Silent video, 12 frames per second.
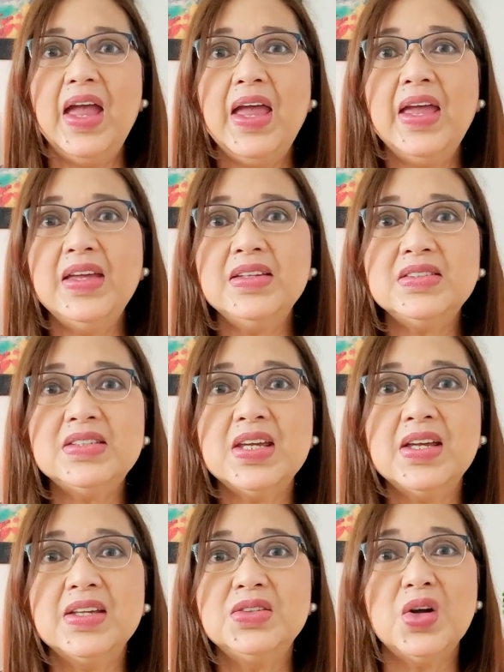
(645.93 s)
and
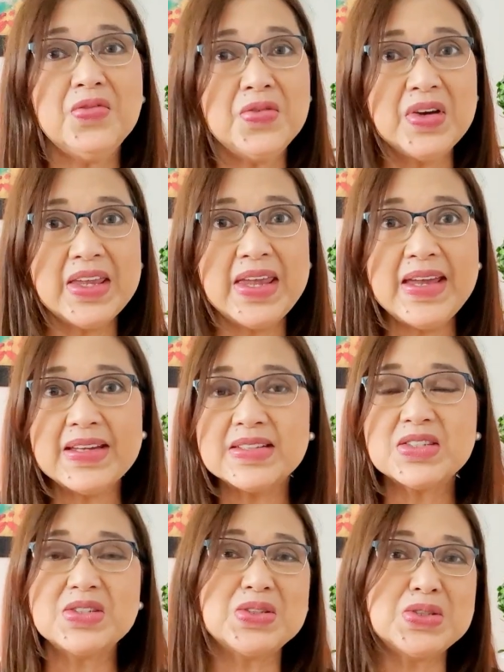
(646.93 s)
don't
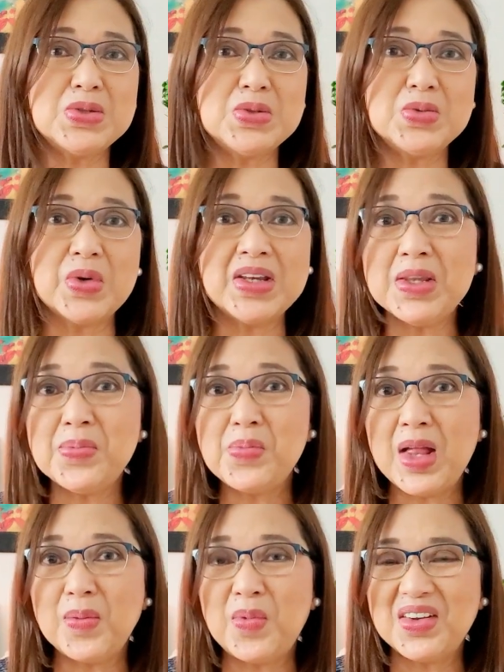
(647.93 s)
forget to ring the
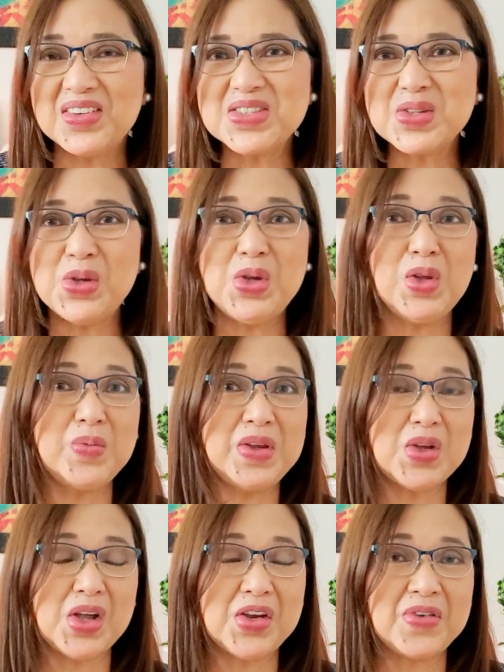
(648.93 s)
bell button so you'll be
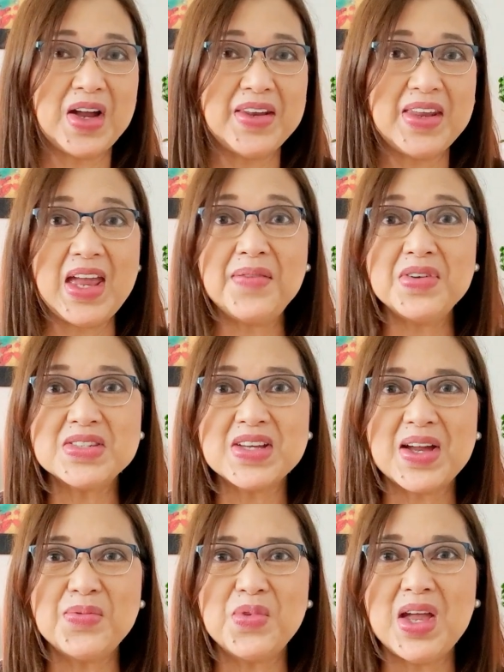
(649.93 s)
notified every
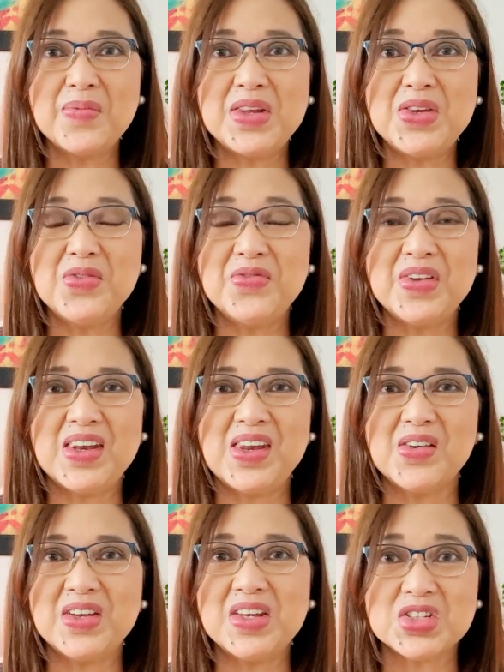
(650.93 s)
time we have a new
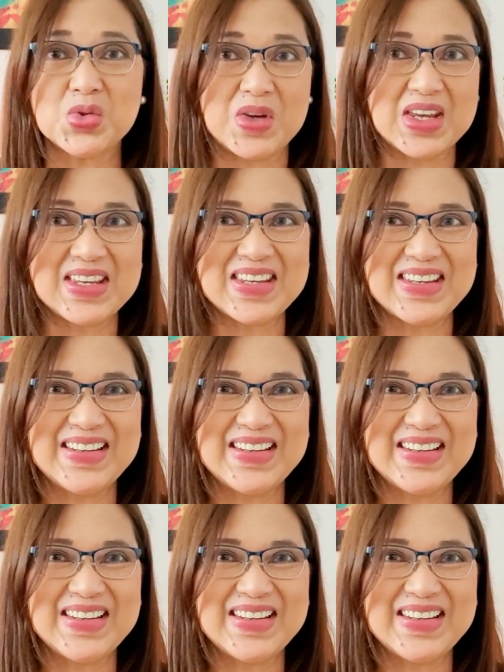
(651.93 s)
video each week.